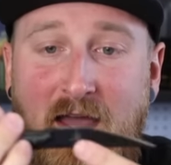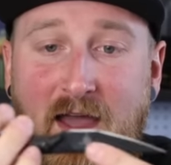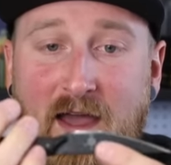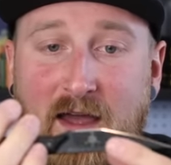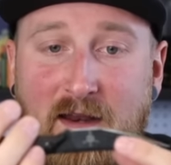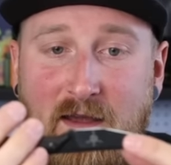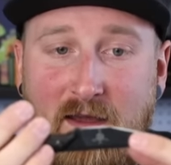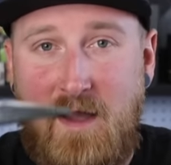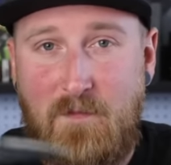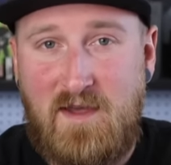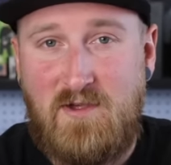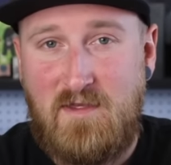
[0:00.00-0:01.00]
And
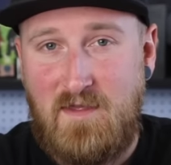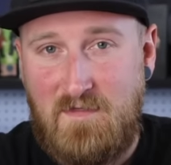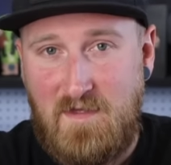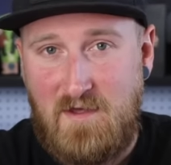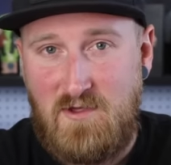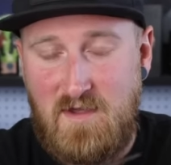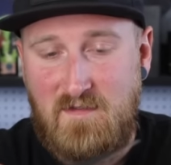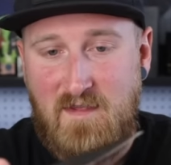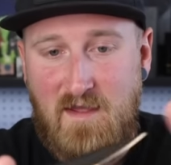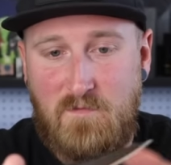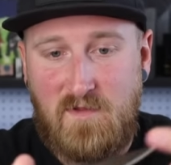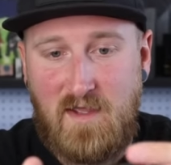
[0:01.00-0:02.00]
I mentioned that that
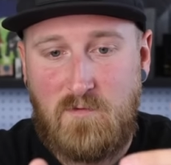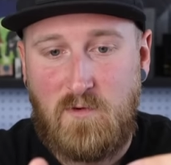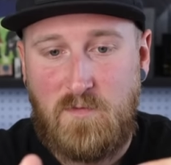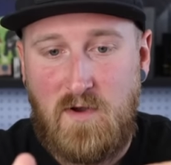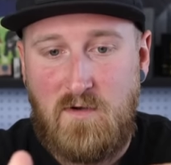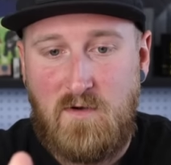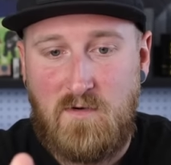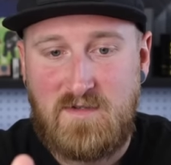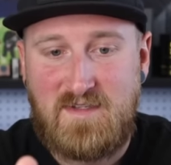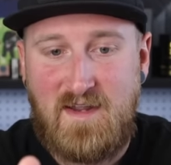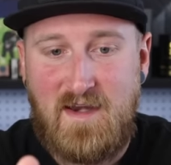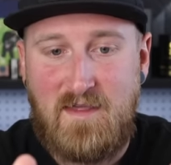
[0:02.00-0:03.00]
G10 blade will poke
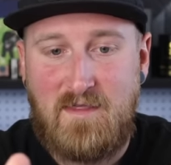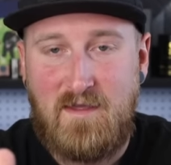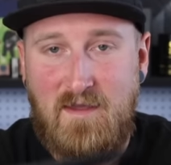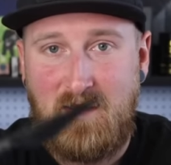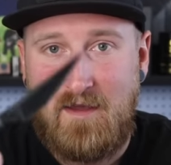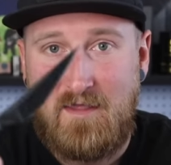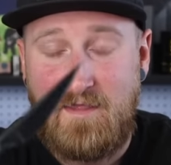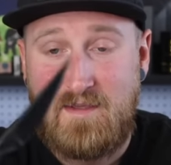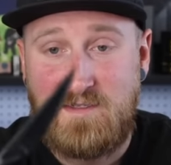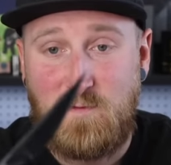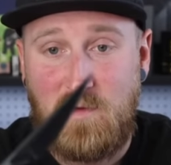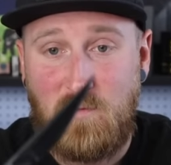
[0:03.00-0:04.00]
holes in anything.
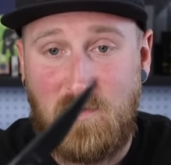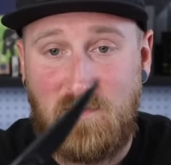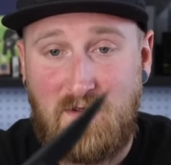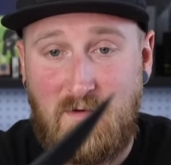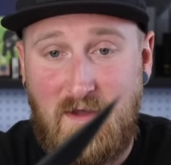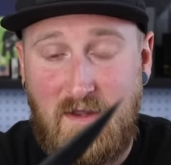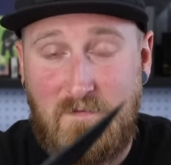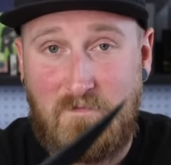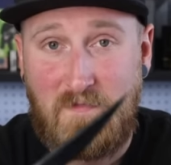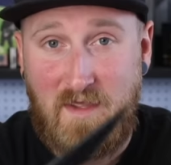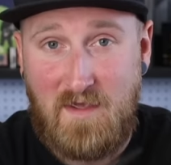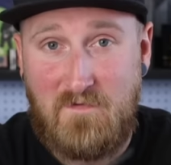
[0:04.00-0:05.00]
This one will do it
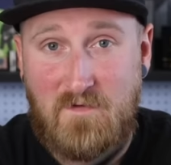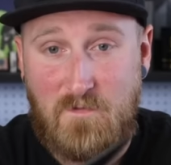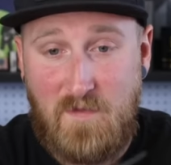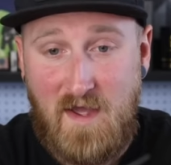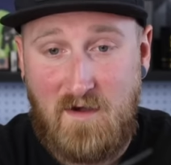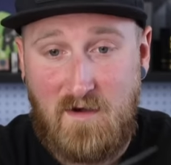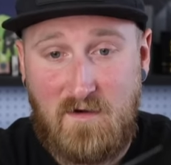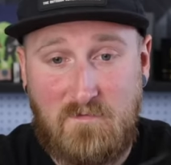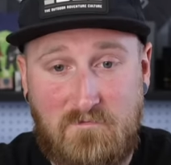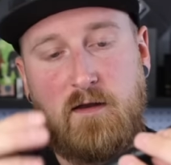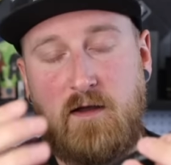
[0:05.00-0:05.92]
even better.